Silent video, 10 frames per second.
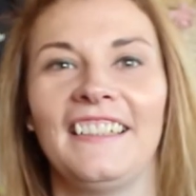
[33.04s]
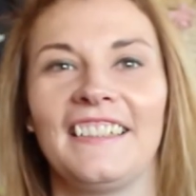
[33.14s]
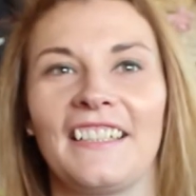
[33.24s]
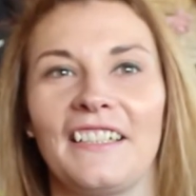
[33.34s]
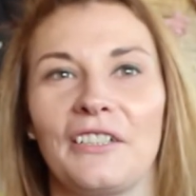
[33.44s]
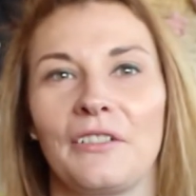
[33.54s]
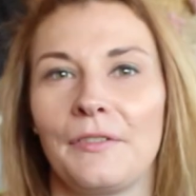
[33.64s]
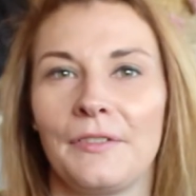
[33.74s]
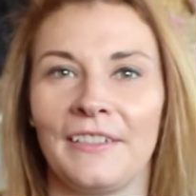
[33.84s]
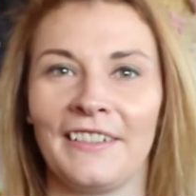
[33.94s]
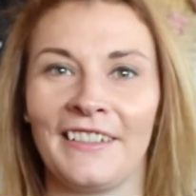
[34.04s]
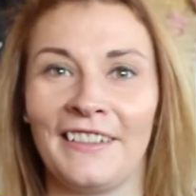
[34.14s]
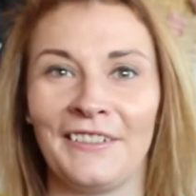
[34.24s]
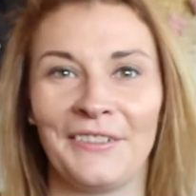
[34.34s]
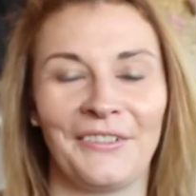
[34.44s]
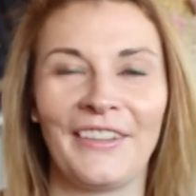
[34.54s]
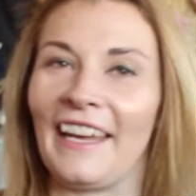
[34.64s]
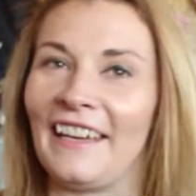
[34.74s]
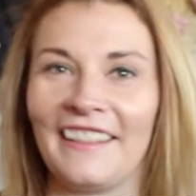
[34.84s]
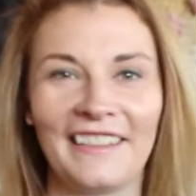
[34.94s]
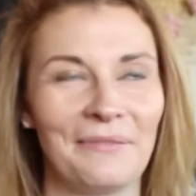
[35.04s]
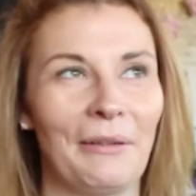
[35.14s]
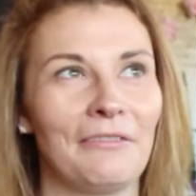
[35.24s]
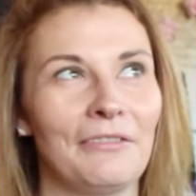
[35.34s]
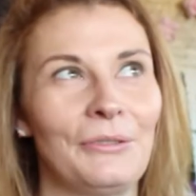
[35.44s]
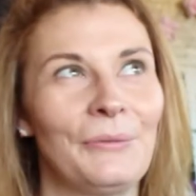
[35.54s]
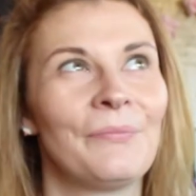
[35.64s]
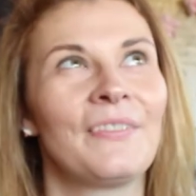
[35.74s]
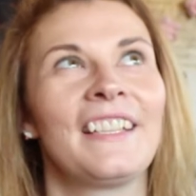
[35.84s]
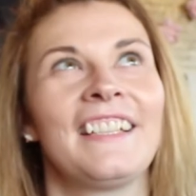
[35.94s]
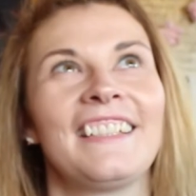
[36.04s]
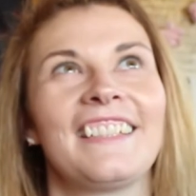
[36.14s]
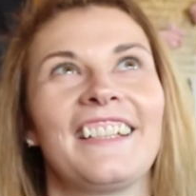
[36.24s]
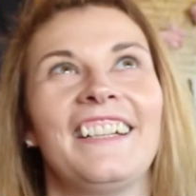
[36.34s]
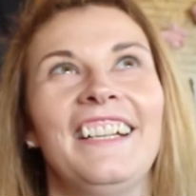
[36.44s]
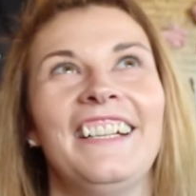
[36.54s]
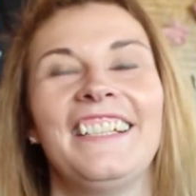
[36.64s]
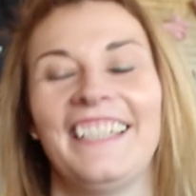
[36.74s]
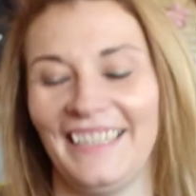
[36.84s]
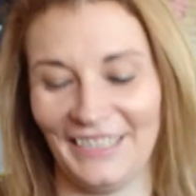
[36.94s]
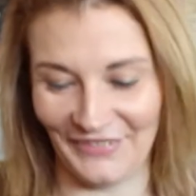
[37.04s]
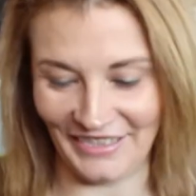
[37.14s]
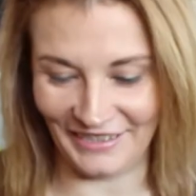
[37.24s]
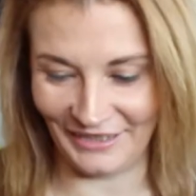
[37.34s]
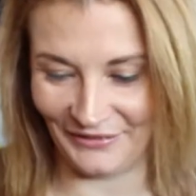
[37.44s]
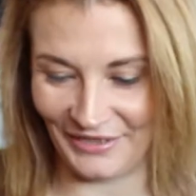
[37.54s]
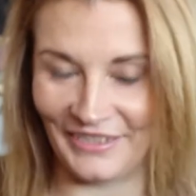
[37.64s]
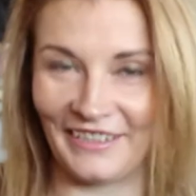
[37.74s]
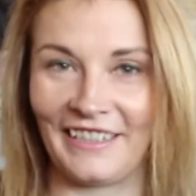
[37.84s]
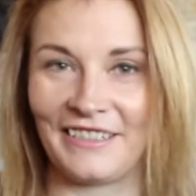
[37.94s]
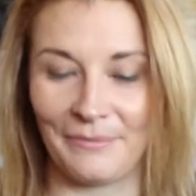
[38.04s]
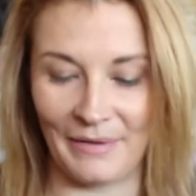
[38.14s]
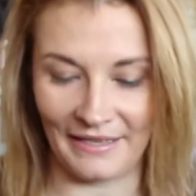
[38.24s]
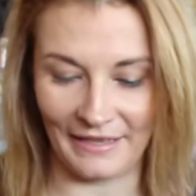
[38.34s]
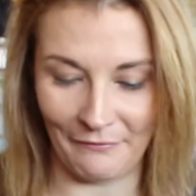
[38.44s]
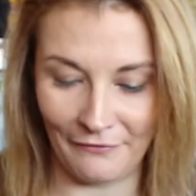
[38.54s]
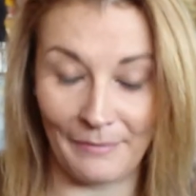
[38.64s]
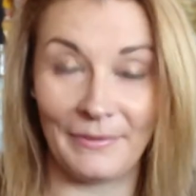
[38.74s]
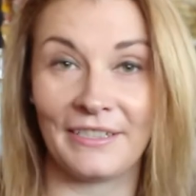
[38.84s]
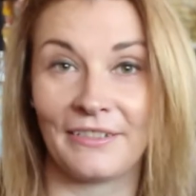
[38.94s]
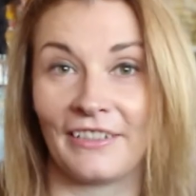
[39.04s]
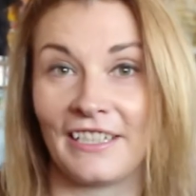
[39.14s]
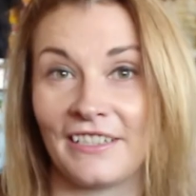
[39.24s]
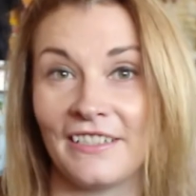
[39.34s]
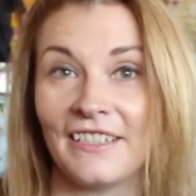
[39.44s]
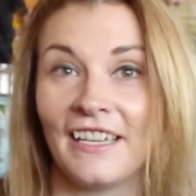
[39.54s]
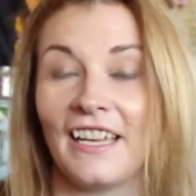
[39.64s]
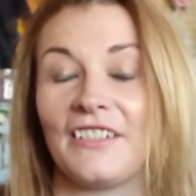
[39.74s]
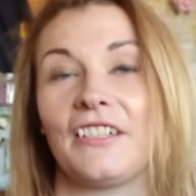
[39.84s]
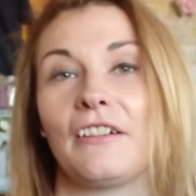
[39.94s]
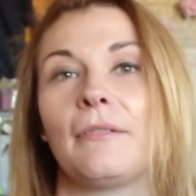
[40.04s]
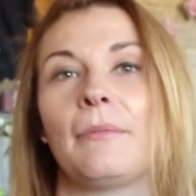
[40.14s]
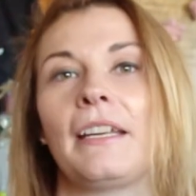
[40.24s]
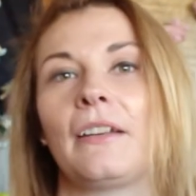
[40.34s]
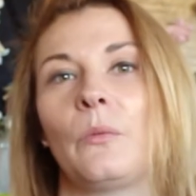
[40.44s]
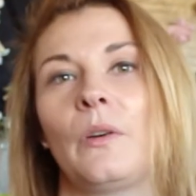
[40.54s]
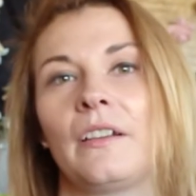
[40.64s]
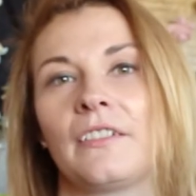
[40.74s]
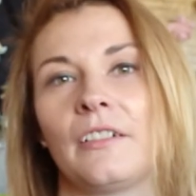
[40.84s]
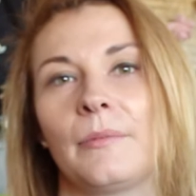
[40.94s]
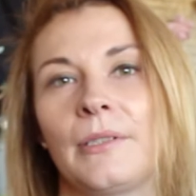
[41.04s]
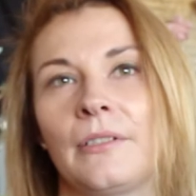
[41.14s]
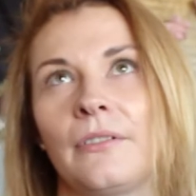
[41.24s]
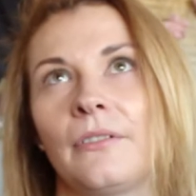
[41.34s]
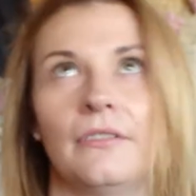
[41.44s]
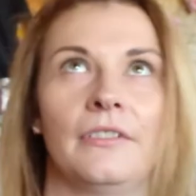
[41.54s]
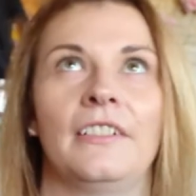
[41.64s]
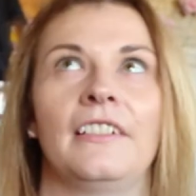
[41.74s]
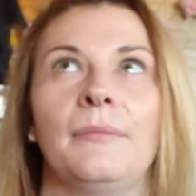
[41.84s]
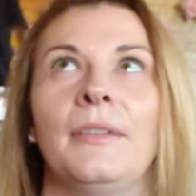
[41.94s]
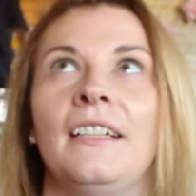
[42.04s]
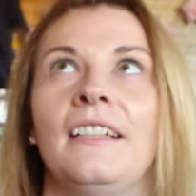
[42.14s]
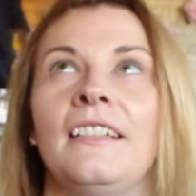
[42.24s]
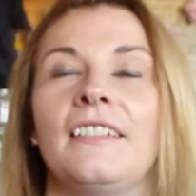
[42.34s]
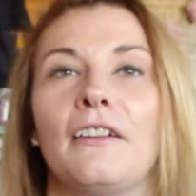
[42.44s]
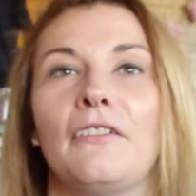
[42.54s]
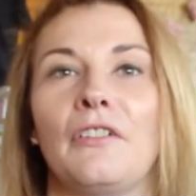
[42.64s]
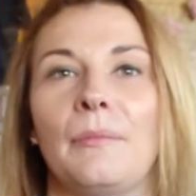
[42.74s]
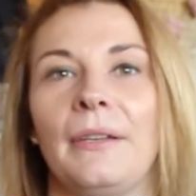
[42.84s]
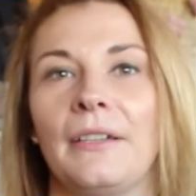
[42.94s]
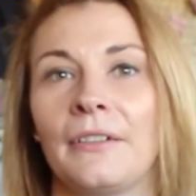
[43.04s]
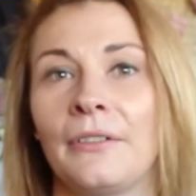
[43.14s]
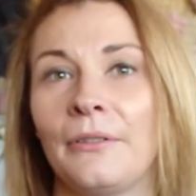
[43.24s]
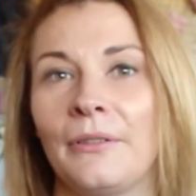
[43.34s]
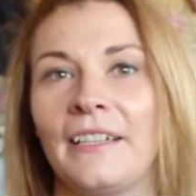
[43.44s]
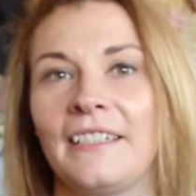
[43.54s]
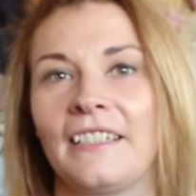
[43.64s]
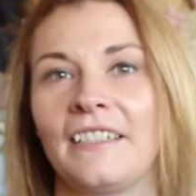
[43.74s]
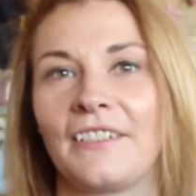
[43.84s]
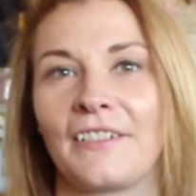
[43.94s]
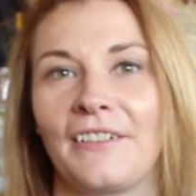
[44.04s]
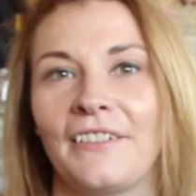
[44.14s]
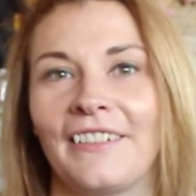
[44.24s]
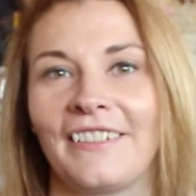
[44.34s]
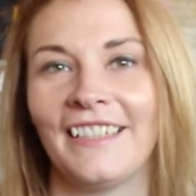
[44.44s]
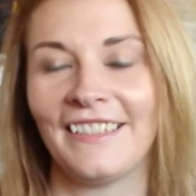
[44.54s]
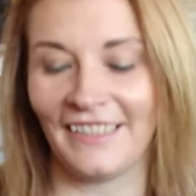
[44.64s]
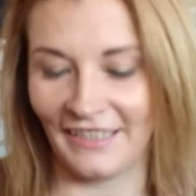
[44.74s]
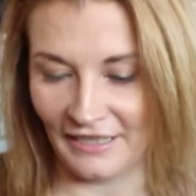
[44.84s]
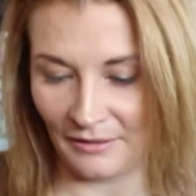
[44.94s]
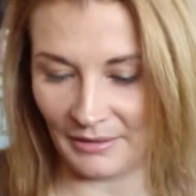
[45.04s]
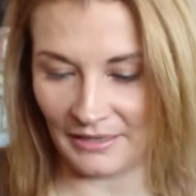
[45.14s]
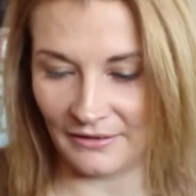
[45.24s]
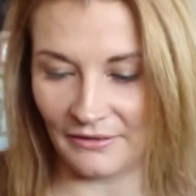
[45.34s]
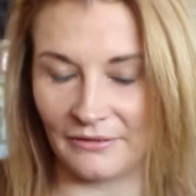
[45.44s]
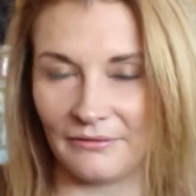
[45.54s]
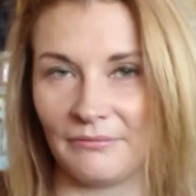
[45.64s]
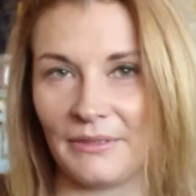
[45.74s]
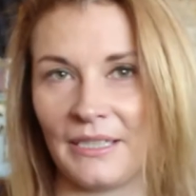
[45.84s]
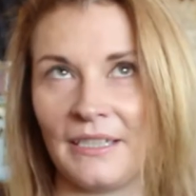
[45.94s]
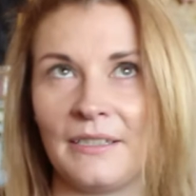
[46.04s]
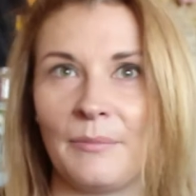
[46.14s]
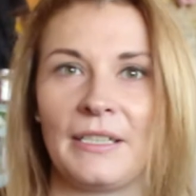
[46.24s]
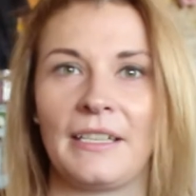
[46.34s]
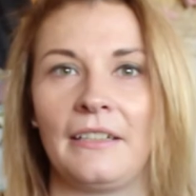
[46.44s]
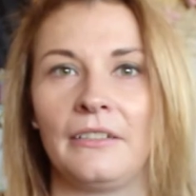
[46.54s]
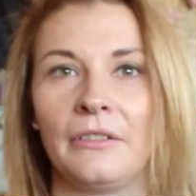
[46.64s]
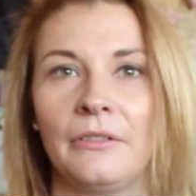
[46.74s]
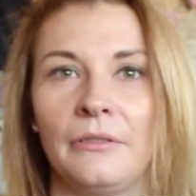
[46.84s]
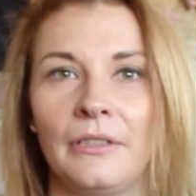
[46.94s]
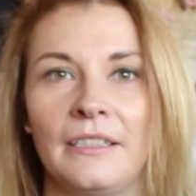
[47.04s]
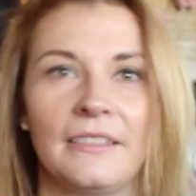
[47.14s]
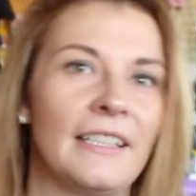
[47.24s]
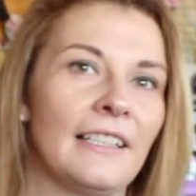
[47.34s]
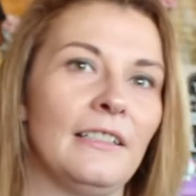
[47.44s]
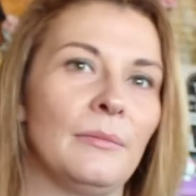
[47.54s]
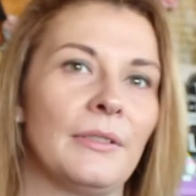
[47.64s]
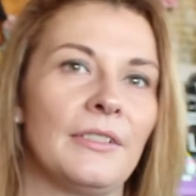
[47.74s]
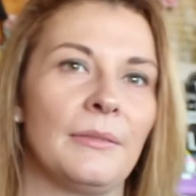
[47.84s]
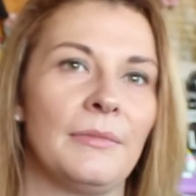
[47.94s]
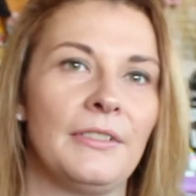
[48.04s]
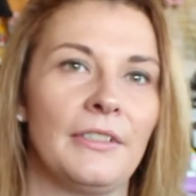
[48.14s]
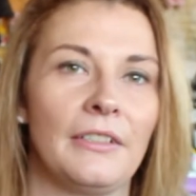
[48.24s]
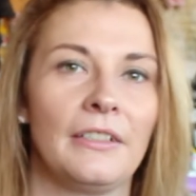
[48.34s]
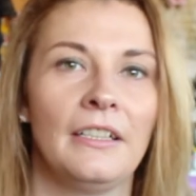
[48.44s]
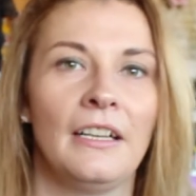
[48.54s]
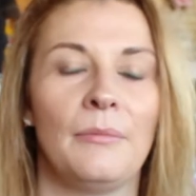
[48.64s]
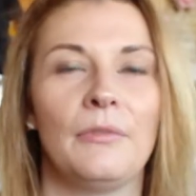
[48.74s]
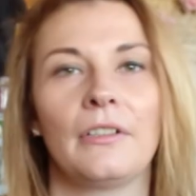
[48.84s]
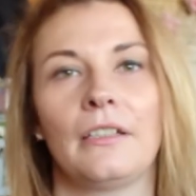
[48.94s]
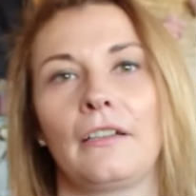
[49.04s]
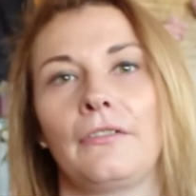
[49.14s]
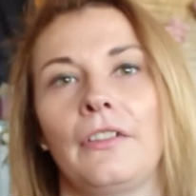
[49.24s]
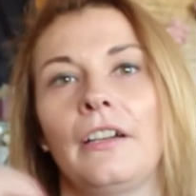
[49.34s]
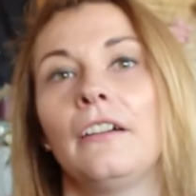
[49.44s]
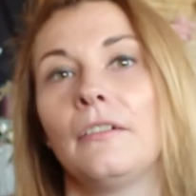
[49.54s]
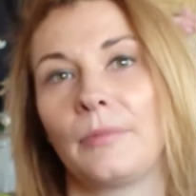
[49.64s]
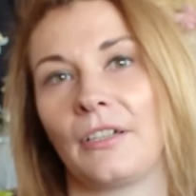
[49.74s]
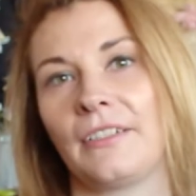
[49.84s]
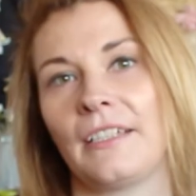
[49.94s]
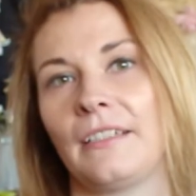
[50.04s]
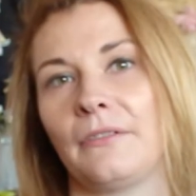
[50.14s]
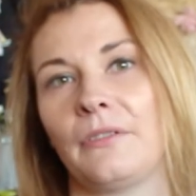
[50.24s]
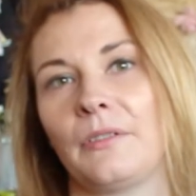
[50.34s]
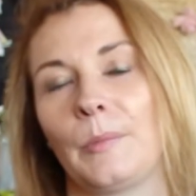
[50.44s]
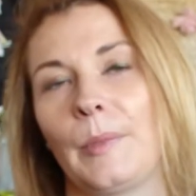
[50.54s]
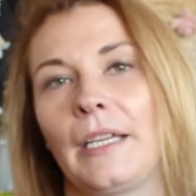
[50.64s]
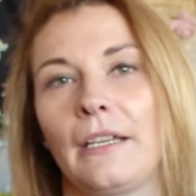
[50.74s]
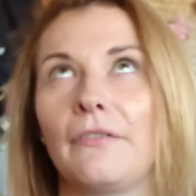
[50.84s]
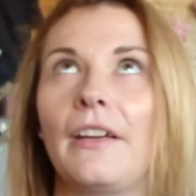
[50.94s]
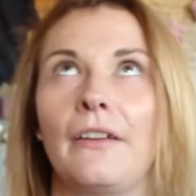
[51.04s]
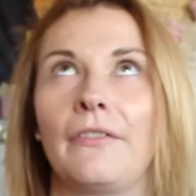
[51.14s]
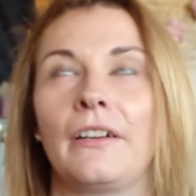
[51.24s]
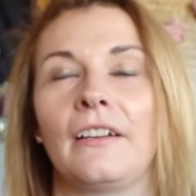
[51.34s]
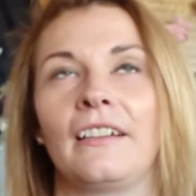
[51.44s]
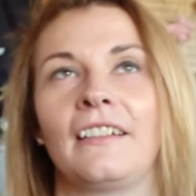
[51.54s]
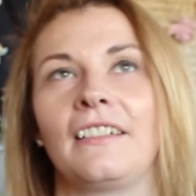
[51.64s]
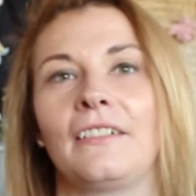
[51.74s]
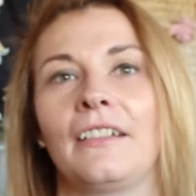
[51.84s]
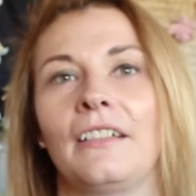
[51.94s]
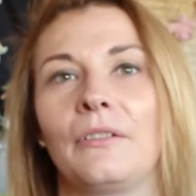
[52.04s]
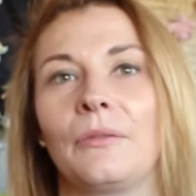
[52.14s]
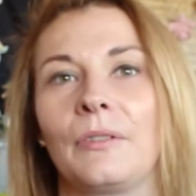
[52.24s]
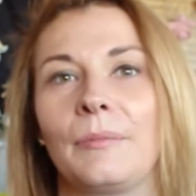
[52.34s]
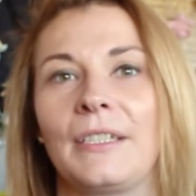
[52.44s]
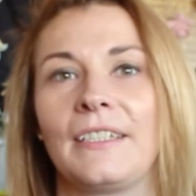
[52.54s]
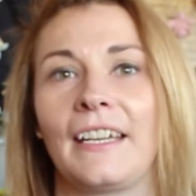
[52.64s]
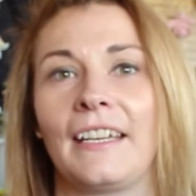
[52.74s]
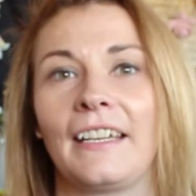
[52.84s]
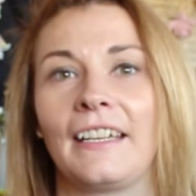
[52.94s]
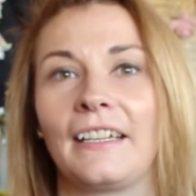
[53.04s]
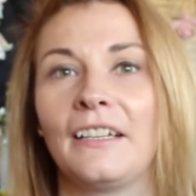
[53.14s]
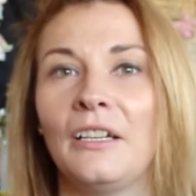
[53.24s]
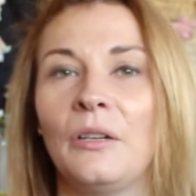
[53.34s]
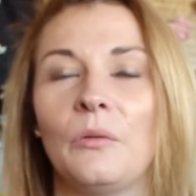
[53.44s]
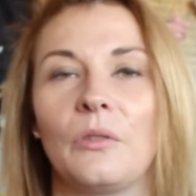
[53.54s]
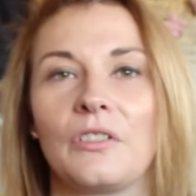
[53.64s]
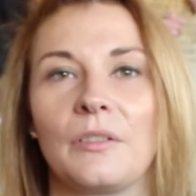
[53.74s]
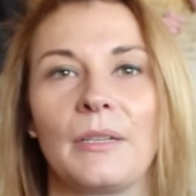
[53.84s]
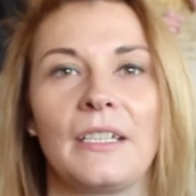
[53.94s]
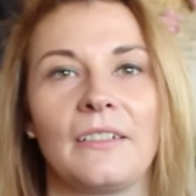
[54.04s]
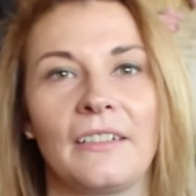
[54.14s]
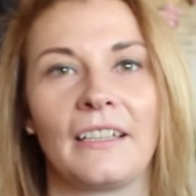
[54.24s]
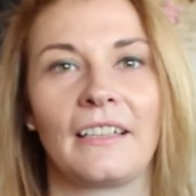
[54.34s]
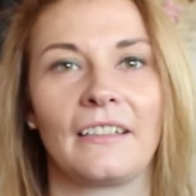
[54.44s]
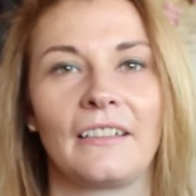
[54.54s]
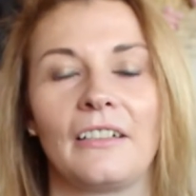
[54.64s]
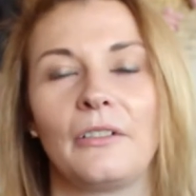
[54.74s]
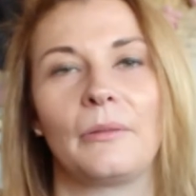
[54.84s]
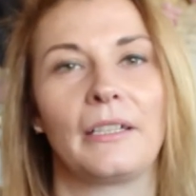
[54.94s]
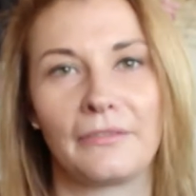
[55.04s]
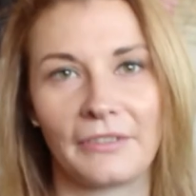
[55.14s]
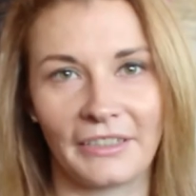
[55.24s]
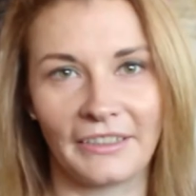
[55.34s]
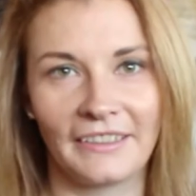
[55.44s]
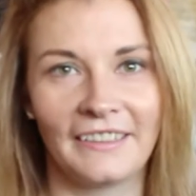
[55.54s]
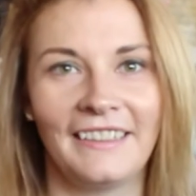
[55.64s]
So Christmassy crafts with Kate, that's a mouthful. So in this video I'm going to be showing you how to make them fabulous creations. As you know, I make wire sculptures all the time, so I thought it'd be a cool idea to show you guys. I mean, it is a bit technical and it does take a little bit of time to do. I'm not going to go through the whole process, otherwise I'd be here forever and I don't think you'd want to be staying here watching me doing that the whole way through.